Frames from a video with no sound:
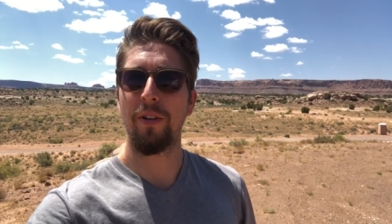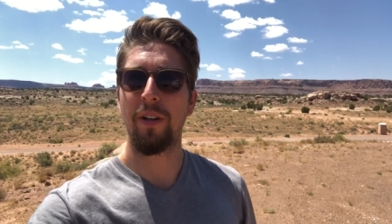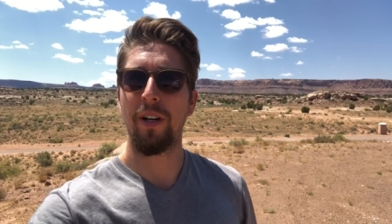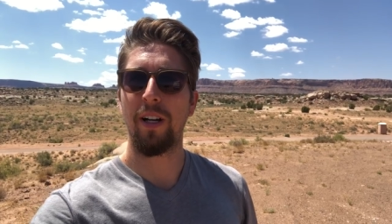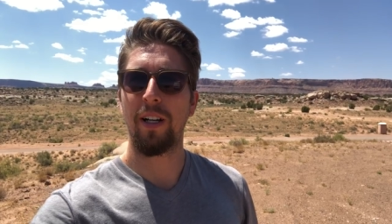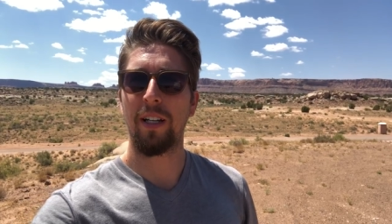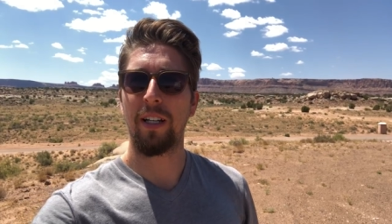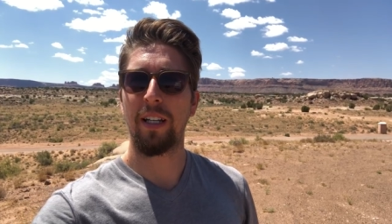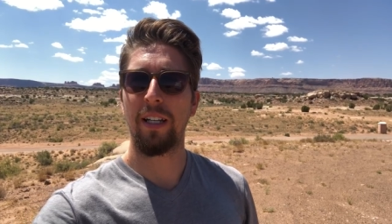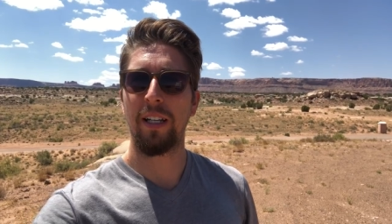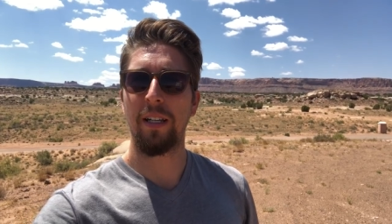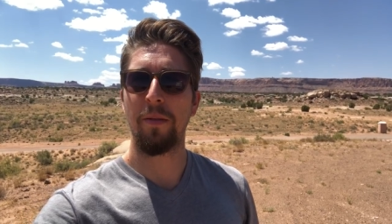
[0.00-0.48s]

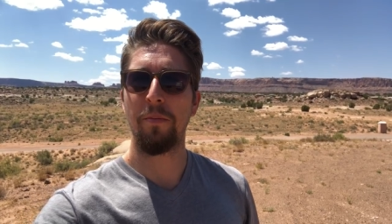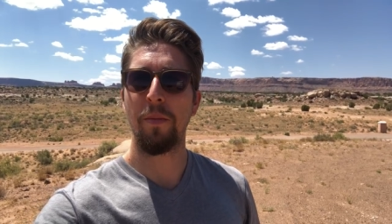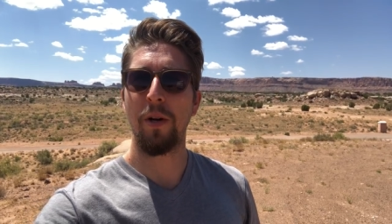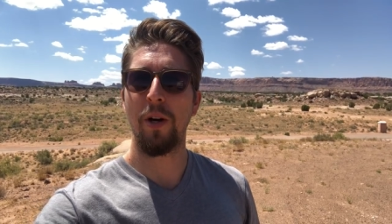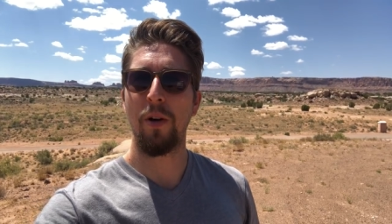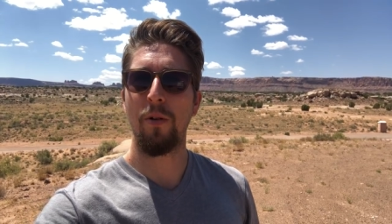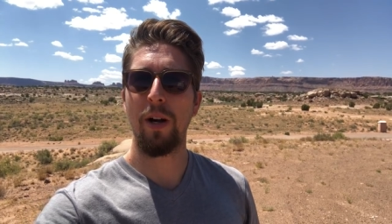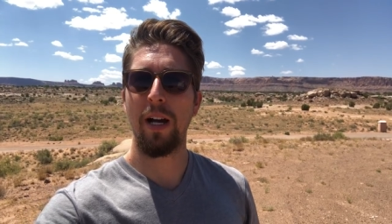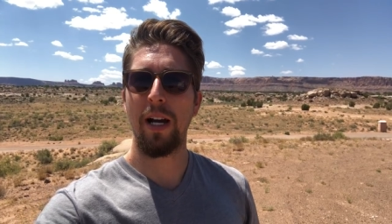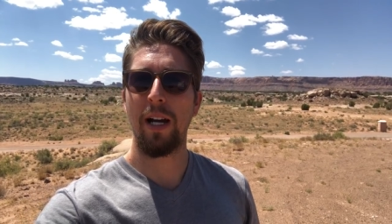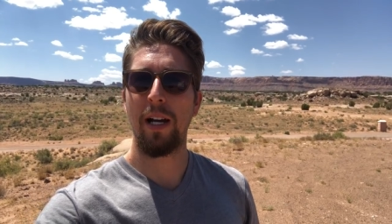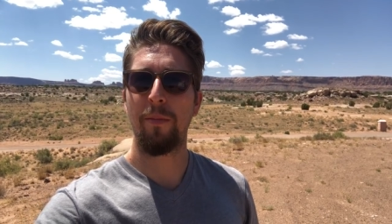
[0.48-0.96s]
docking in
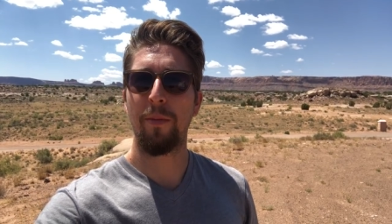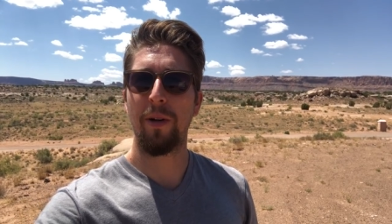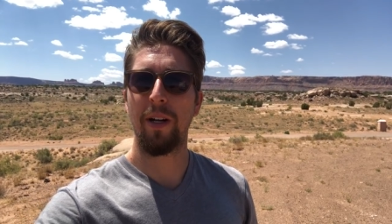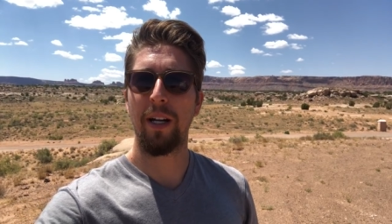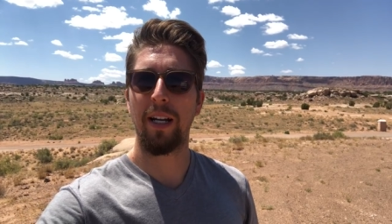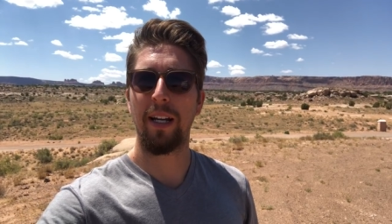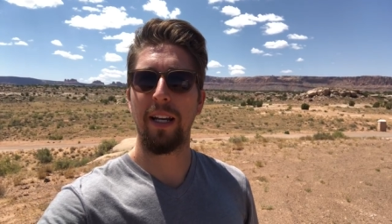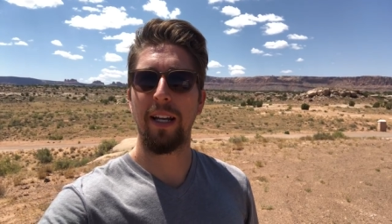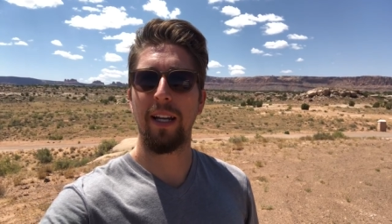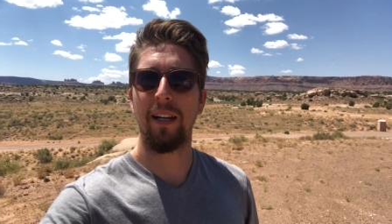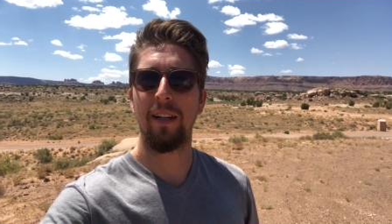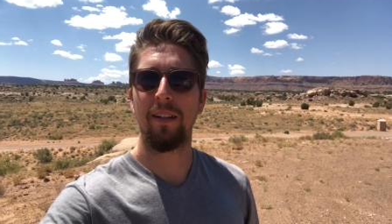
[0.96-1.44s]
Moab
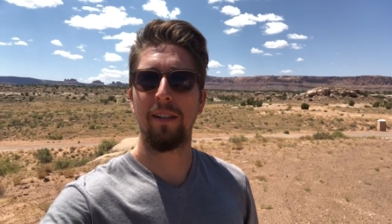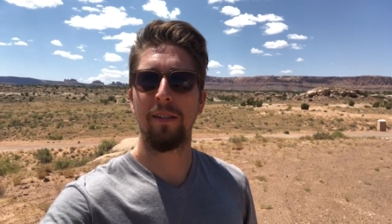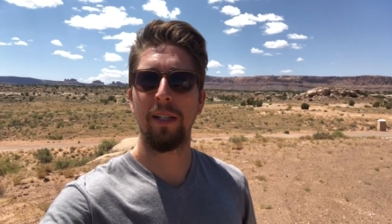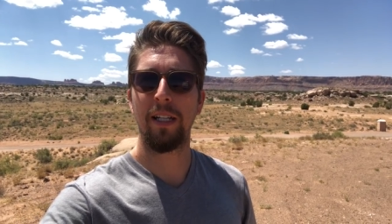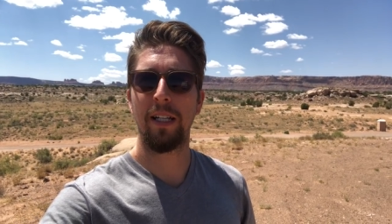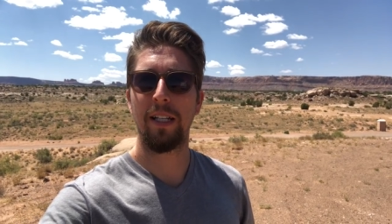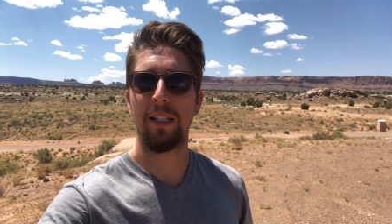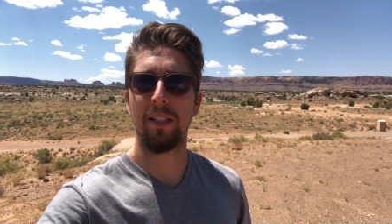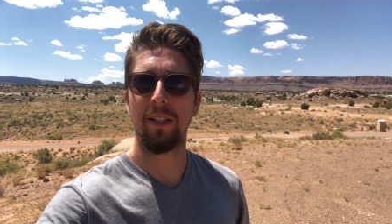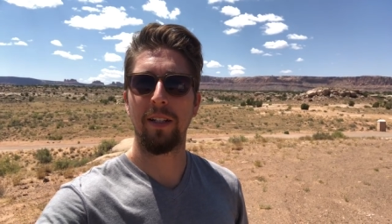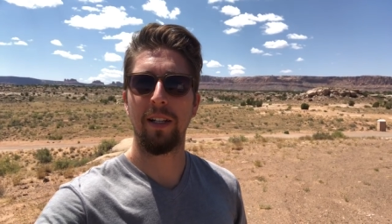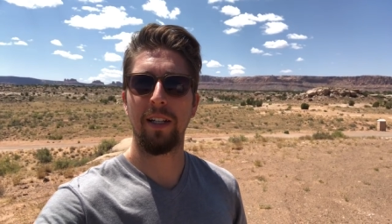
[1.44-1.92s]
right now,
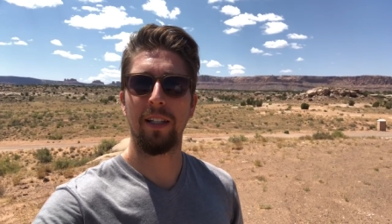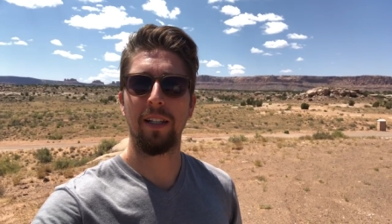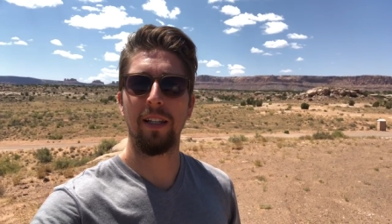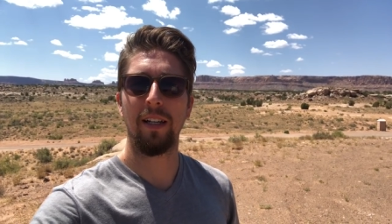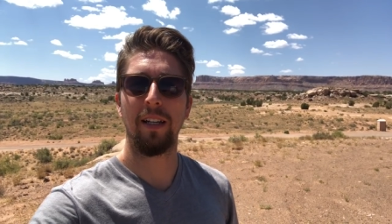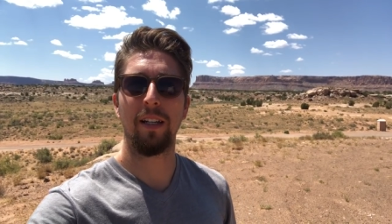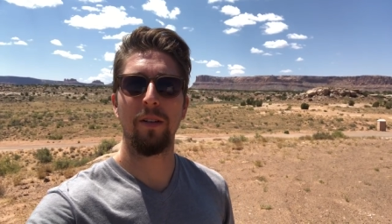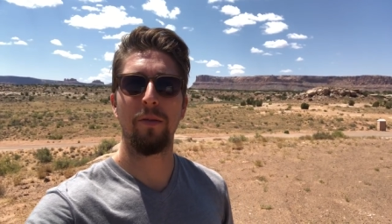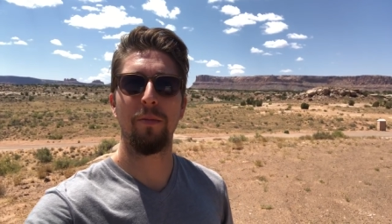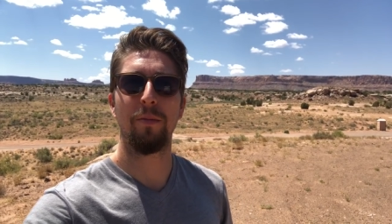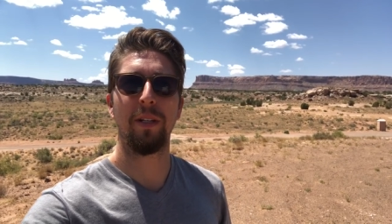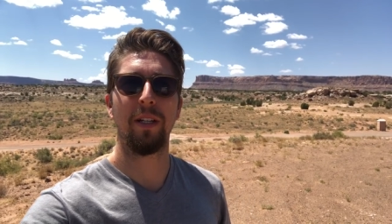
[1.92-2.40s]
so I
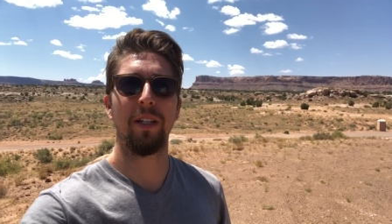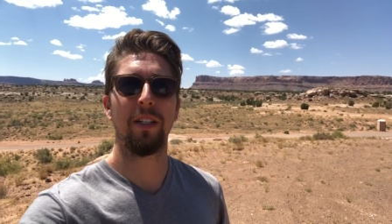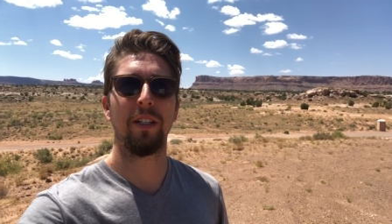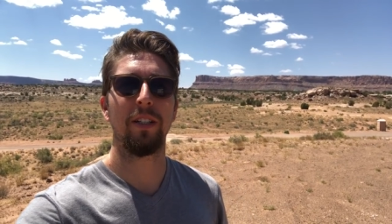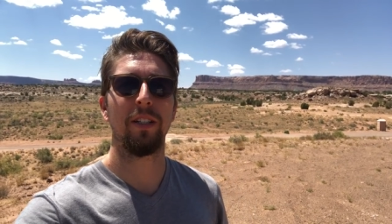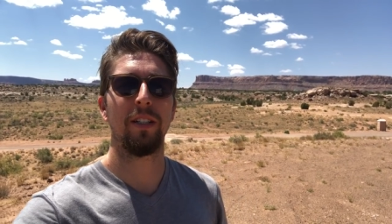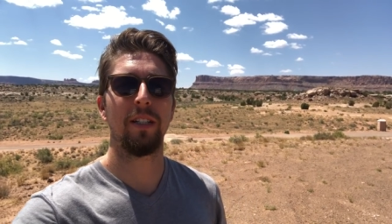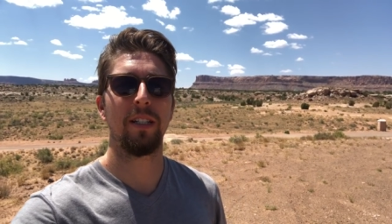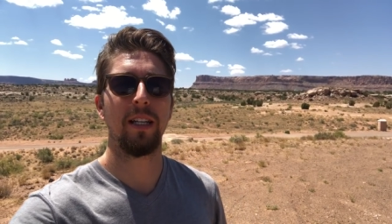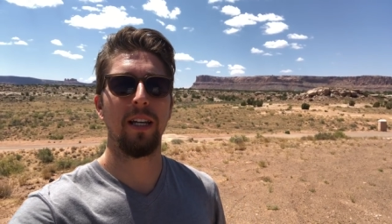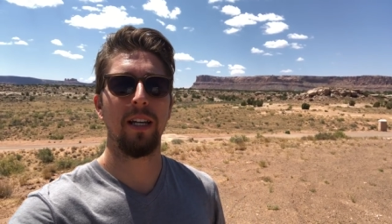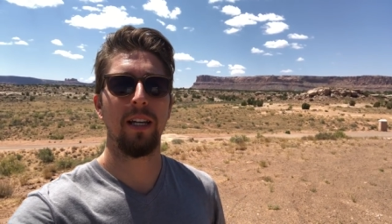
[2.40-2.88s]
thought it would be a
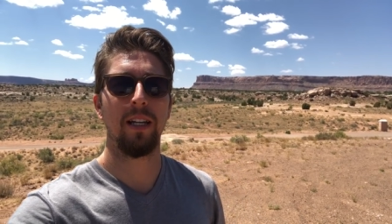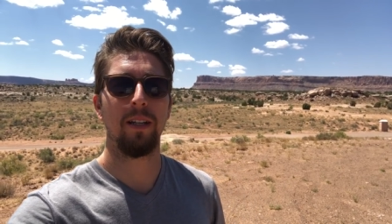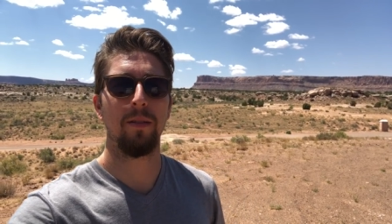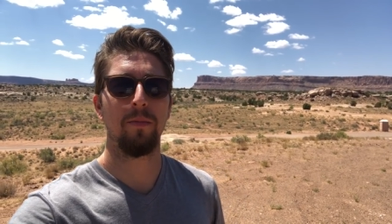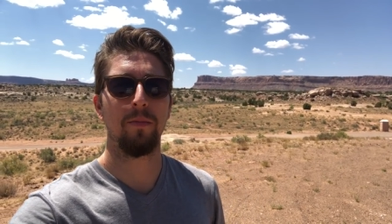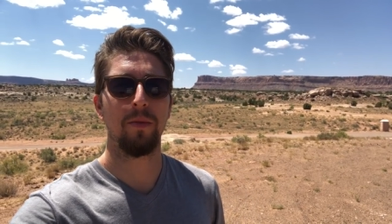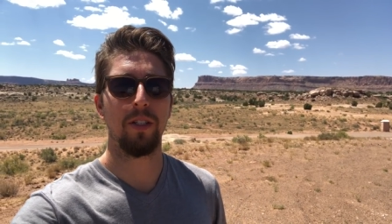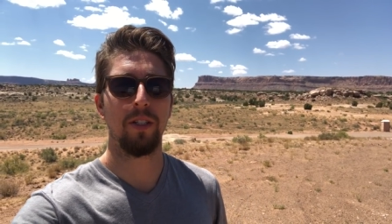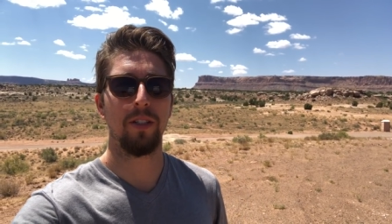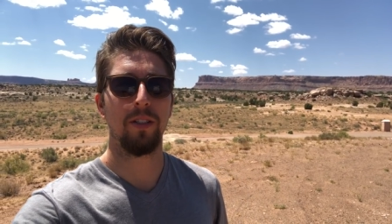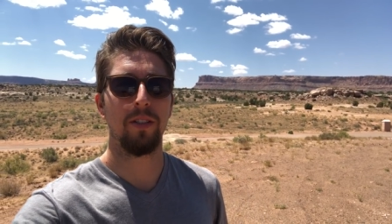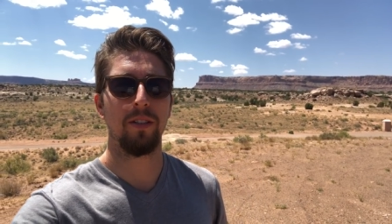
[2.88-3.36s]
good time
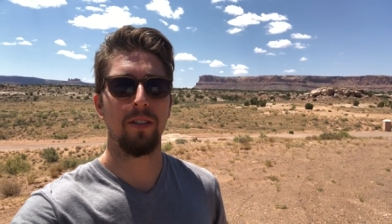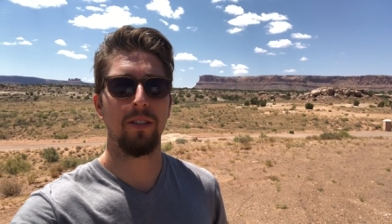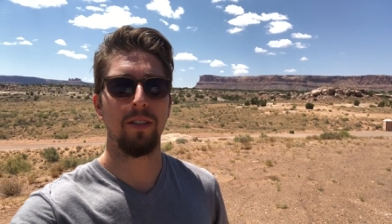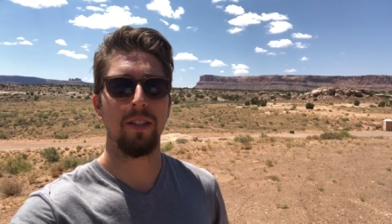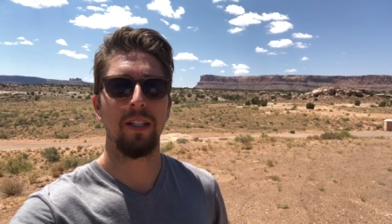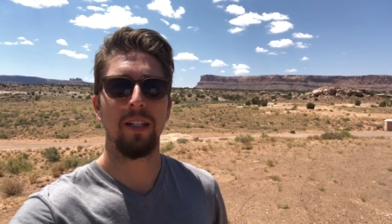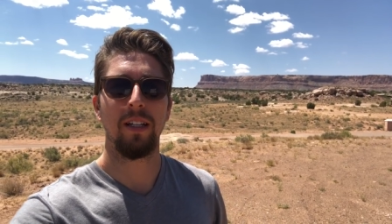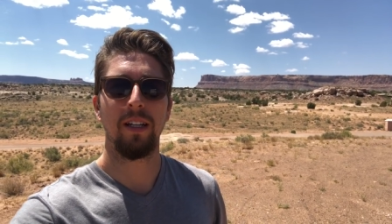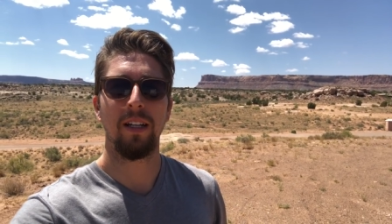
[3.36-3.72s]
to